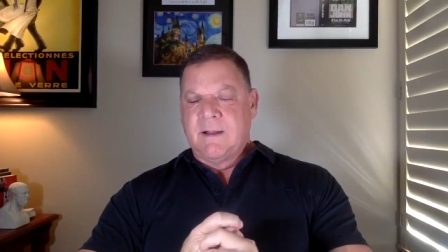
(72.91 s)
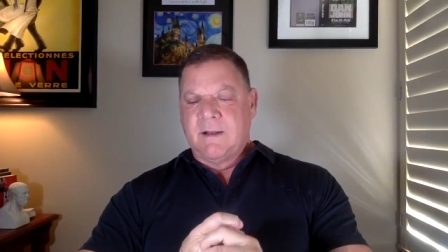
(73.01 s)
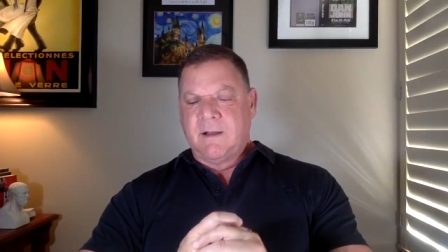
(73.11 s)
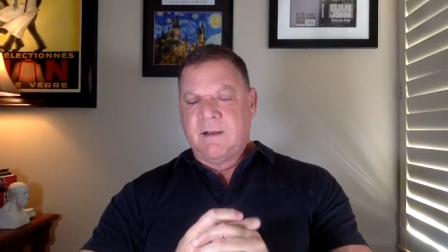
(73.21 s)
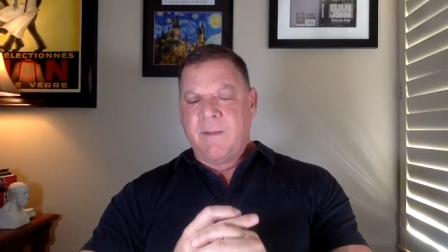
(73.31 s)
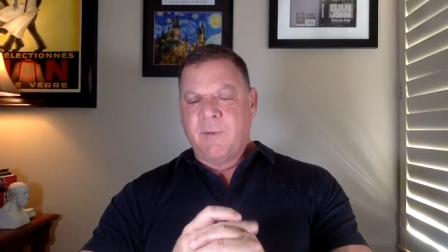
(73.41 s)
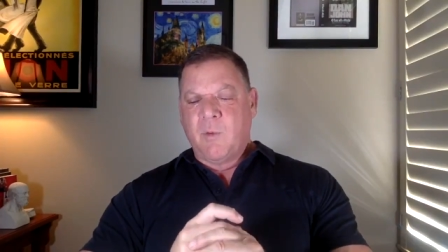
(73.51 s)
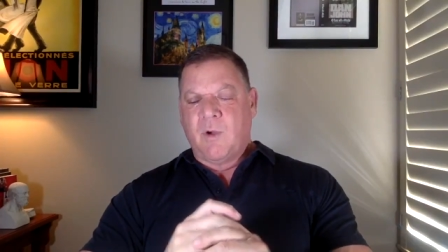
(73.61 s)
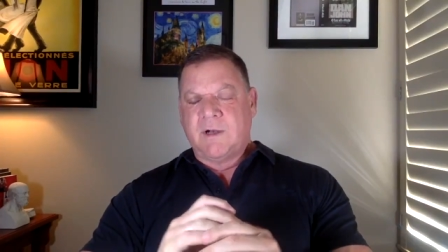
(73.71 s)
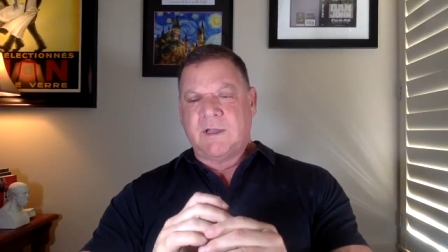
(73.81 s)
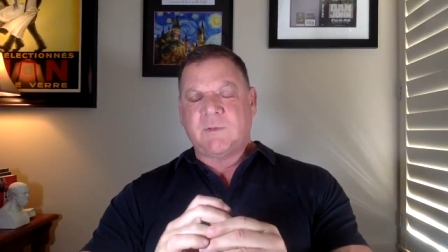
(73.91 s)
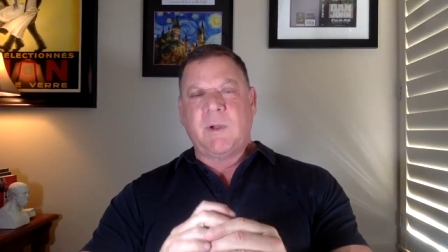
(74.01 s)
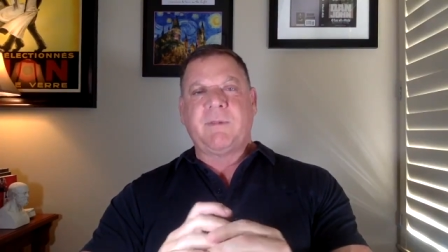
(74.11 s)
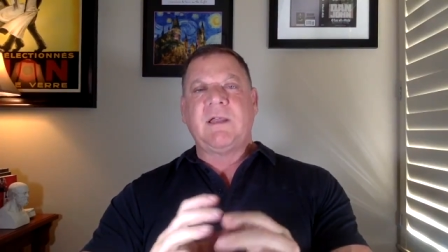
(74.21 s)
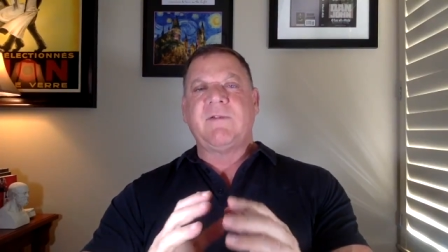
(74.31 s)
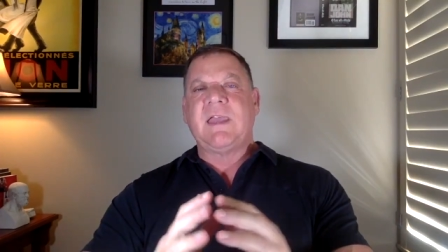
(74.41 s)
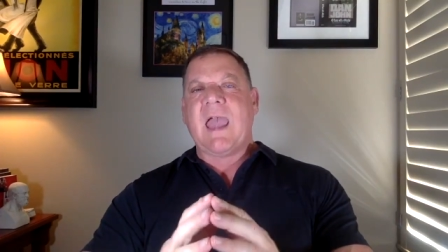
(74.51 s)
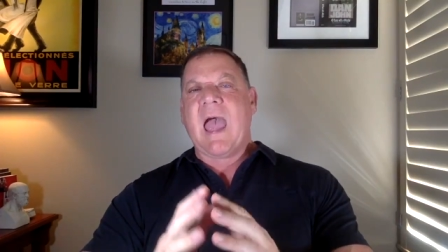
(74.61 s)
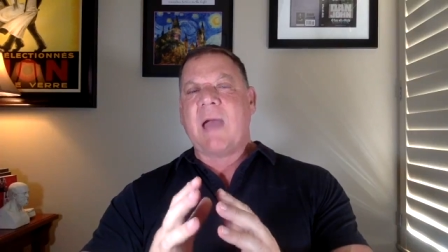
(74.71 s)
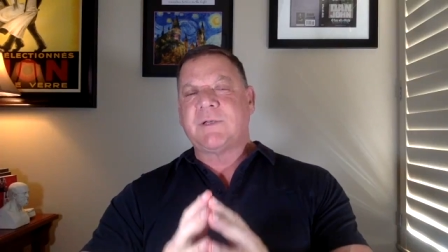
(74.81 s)
Uh, number one is we believe in the
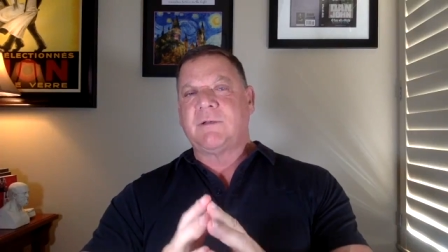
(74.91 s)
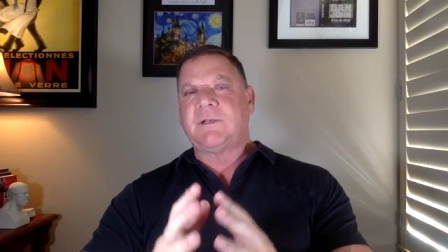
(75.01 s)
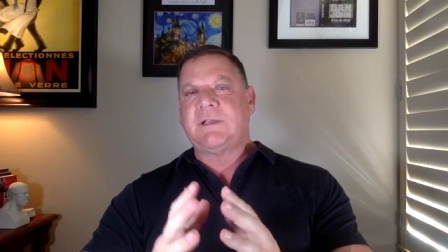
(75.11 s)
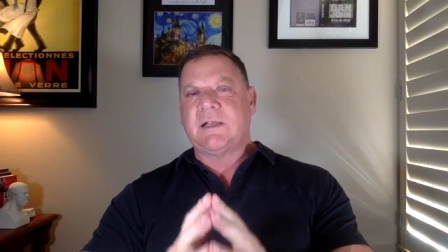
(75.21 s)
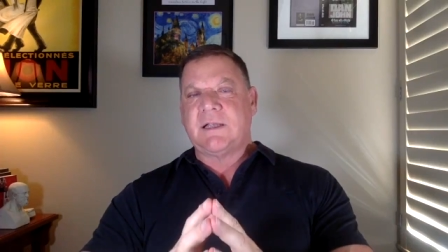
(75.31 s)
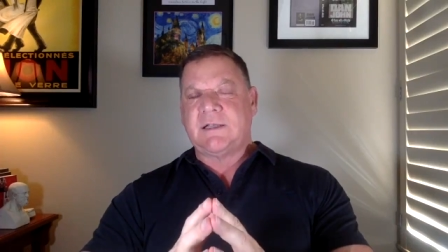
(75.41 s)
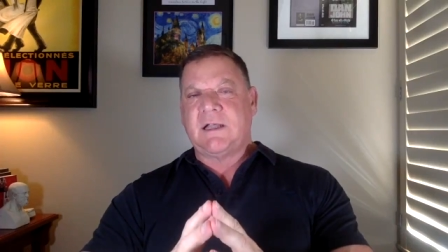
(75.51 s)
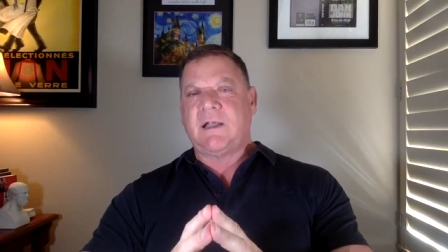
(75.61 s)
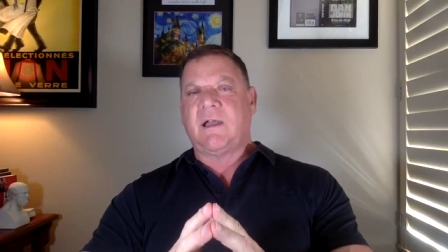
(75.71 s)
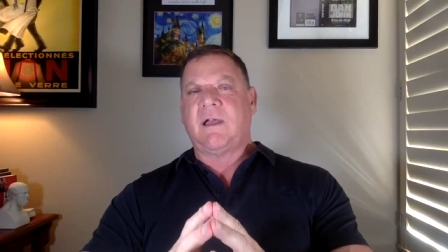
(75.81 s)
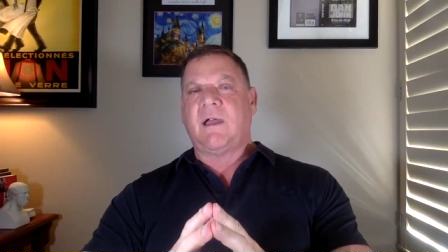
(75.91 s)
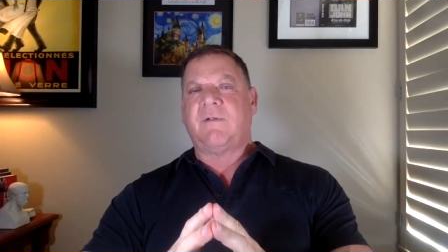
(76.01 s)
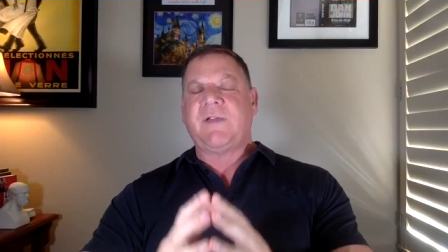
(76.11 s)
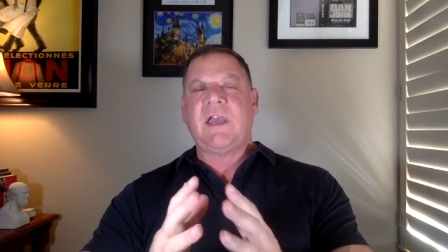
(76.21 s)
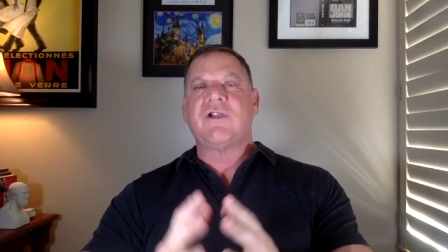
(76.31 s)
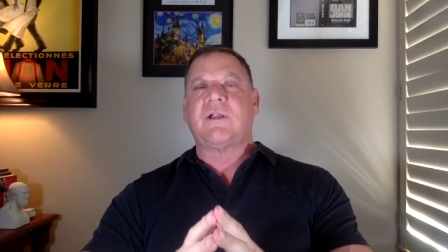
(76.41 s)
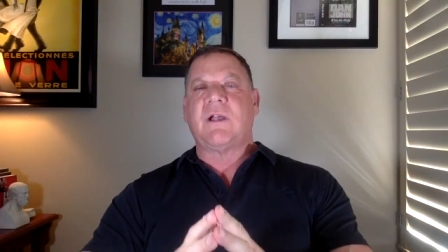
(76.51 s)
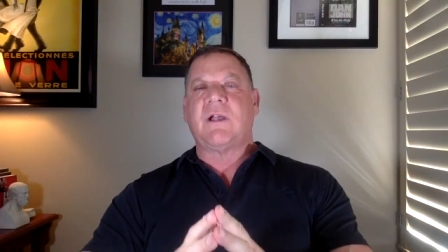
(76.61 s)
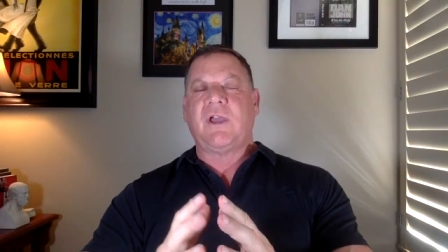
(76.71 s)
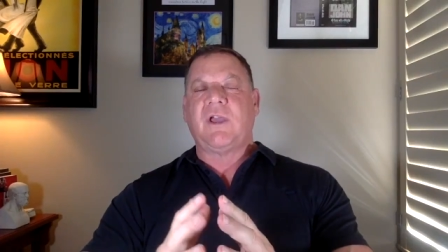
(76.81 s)
absolute dignity of each and
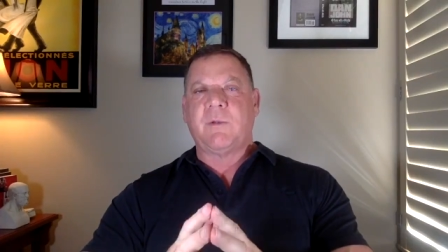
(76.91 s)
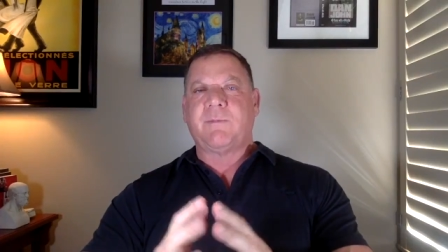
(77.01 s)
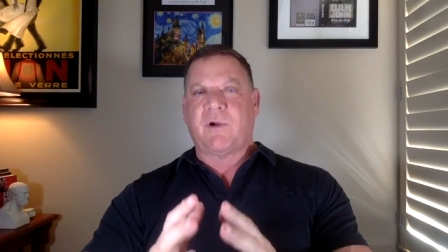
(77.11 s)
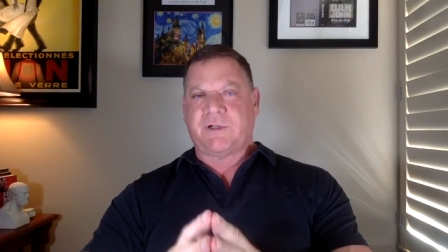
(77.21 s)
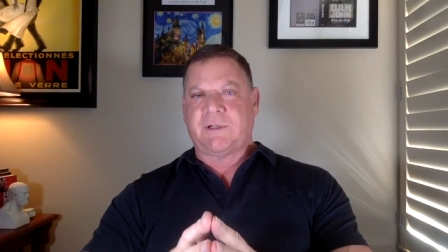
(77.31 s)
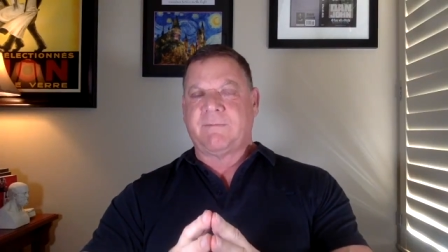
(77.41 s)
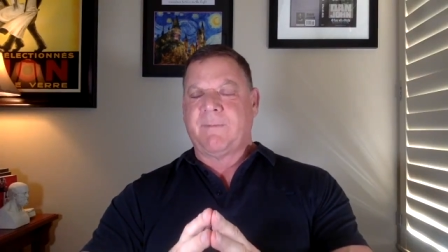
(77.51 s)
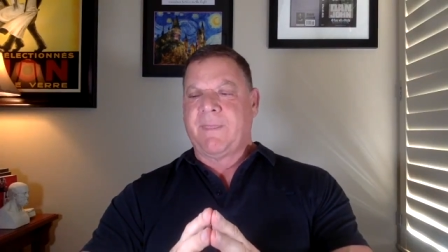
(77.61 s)
every human person.